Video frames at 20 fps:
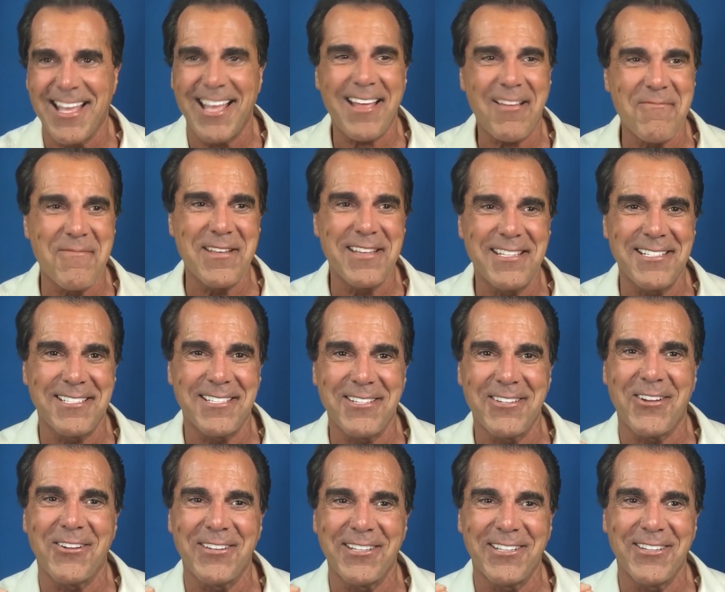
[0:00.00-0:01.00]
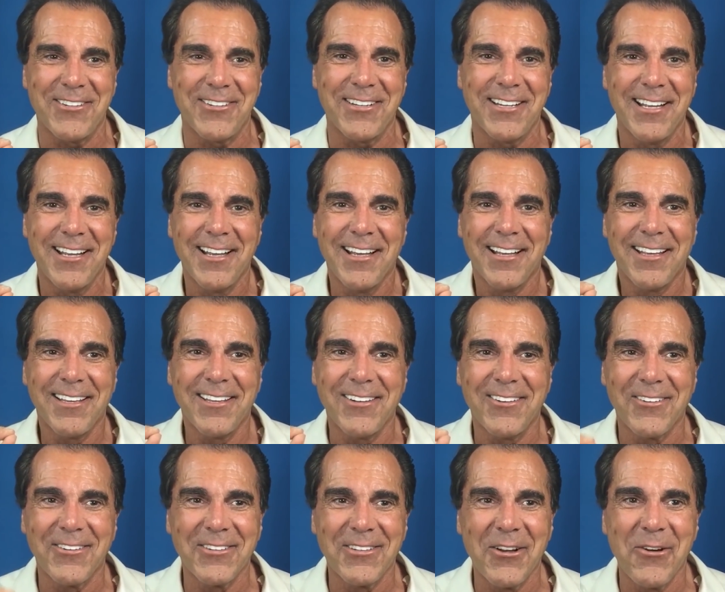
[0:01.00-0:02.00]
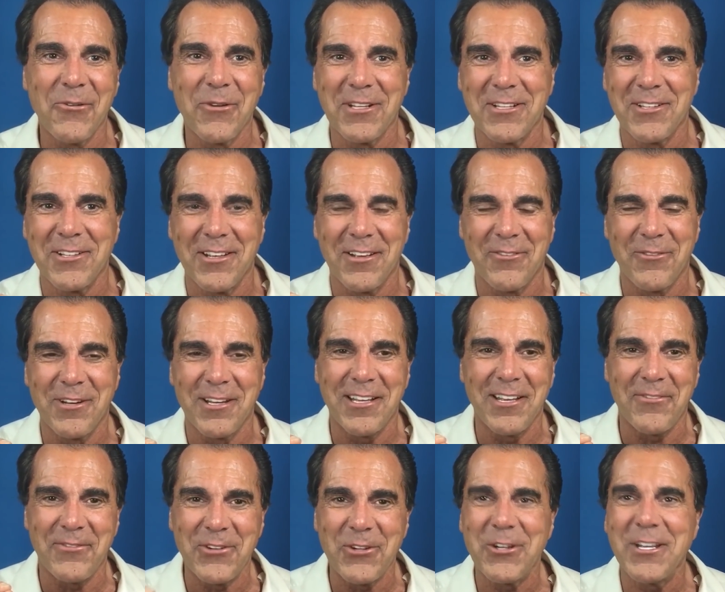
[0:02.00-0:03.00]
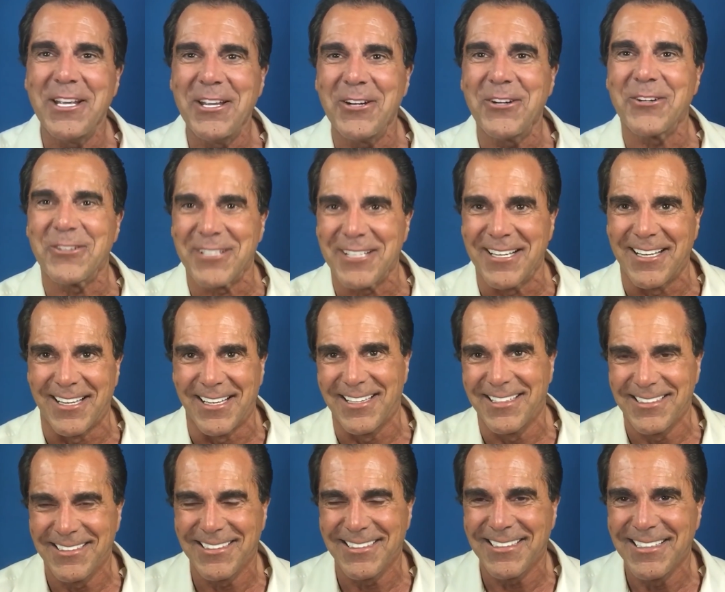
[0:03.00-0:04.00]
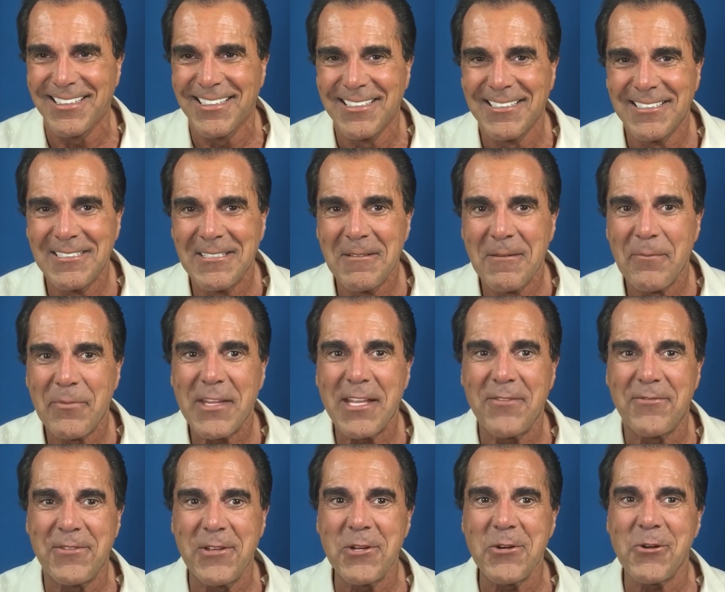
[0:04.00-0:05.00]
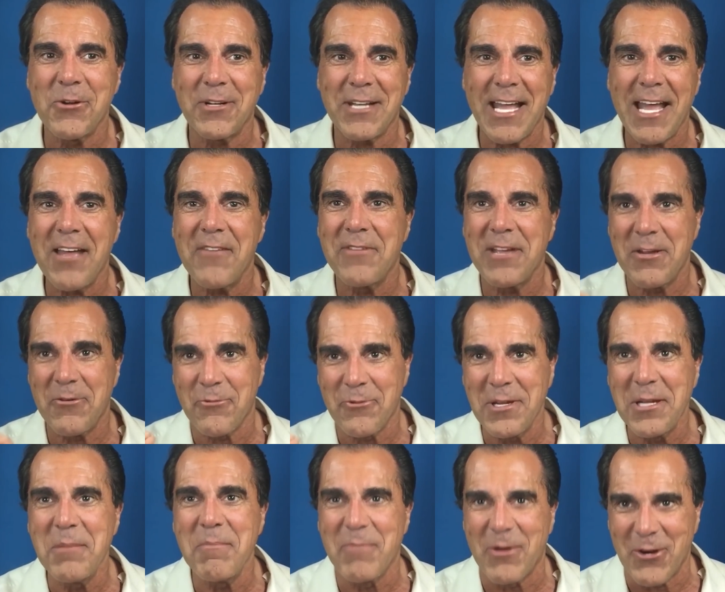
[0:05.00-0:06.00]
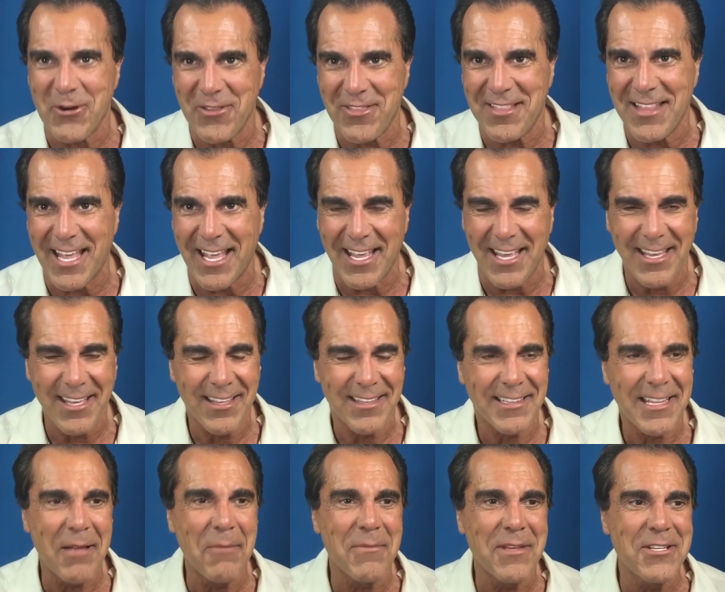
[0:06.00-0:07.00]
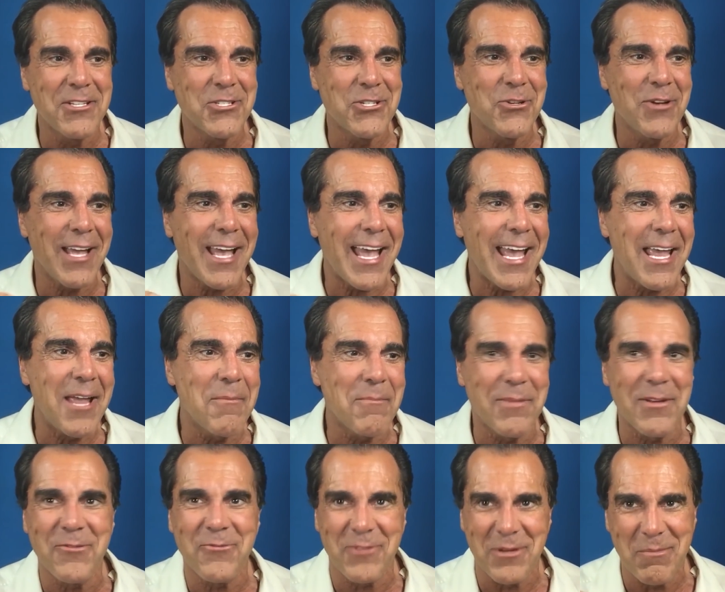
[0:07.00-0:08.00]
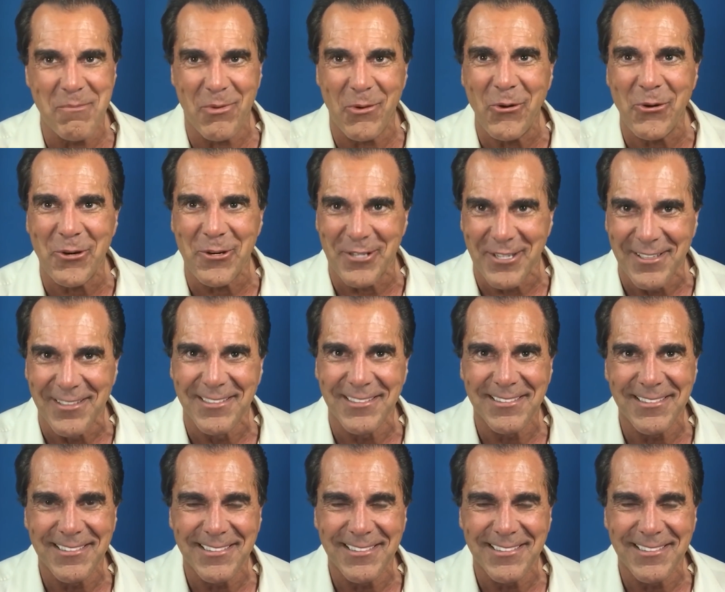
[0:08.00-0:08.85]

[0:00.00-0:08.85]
that means you don't know if you're here or not. If you don't have a rebirth day, that means you ain't been reborn.